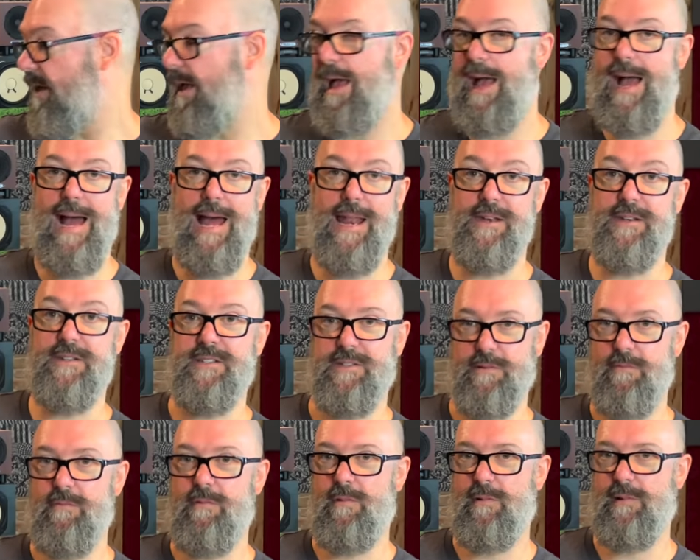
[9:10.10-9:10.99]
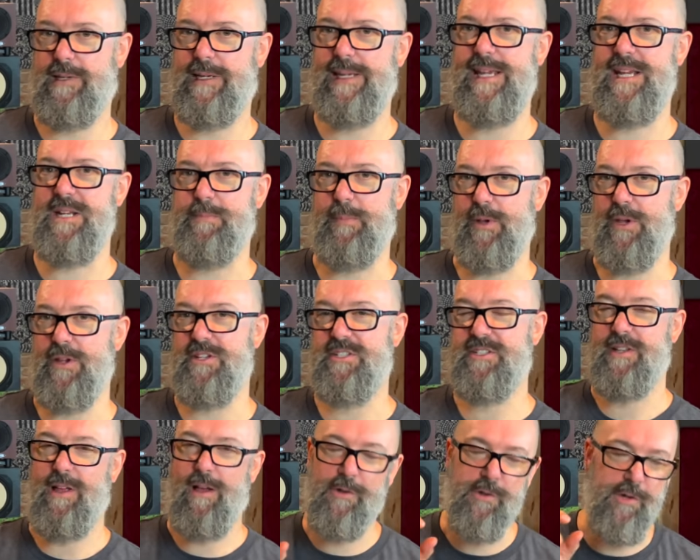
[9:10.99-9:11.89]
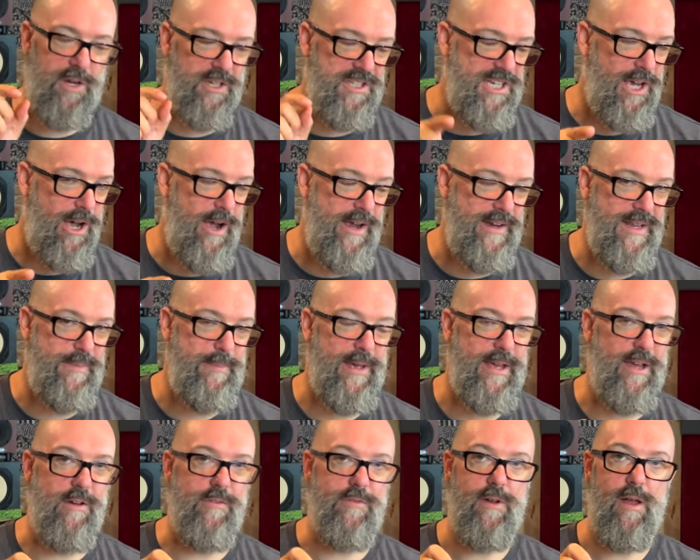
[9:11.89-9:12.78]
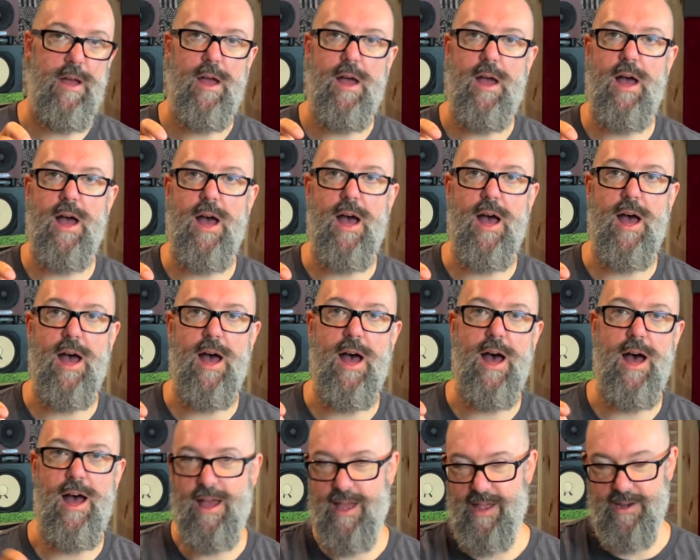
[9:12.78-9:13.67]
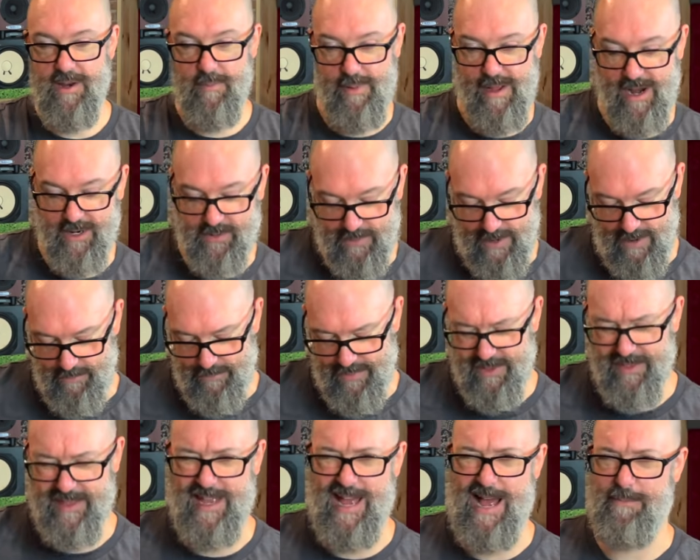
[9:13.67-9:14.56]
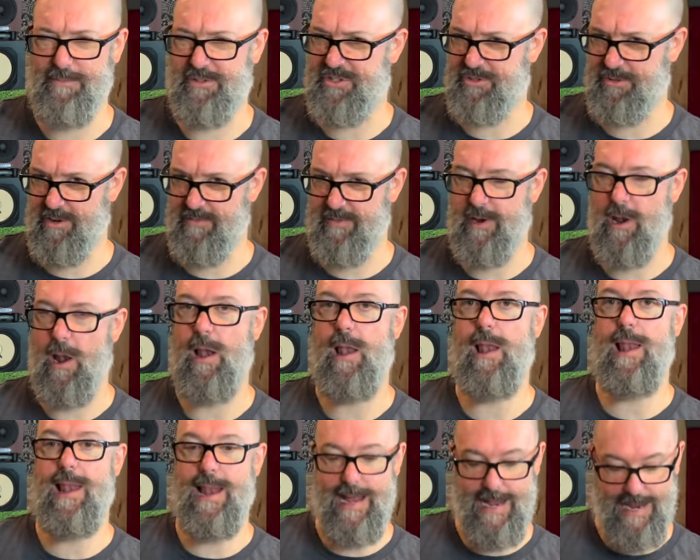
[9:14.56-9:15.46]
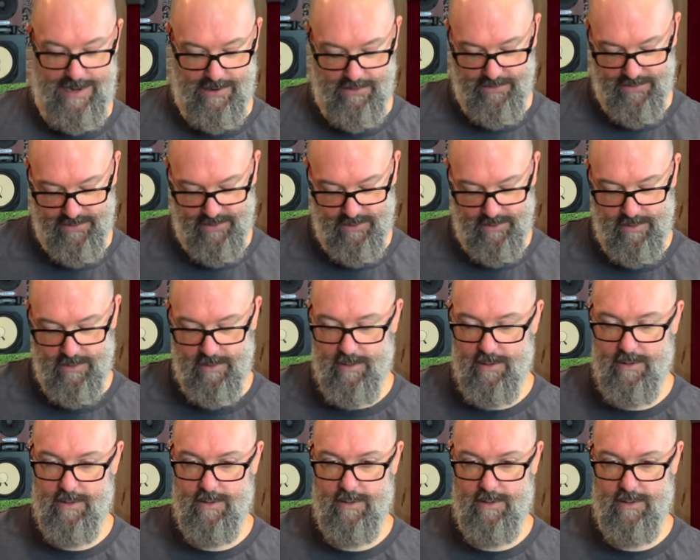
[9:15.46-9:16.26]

And lead boost. I've got a tiny bit of ha in the background, but the amp's driven loud.